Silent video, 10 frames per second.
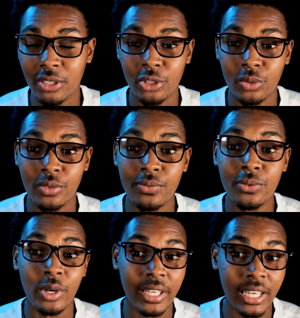to shoot
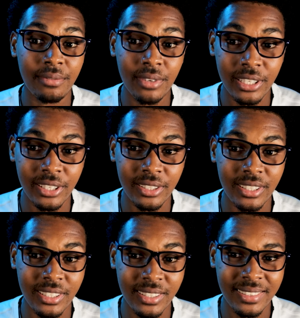4K
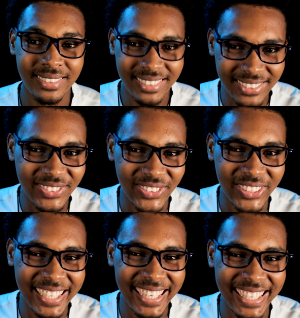videos.
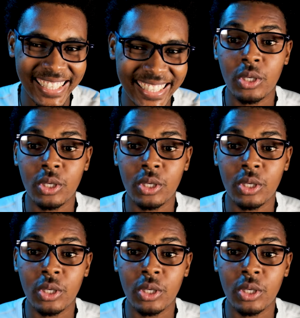4K.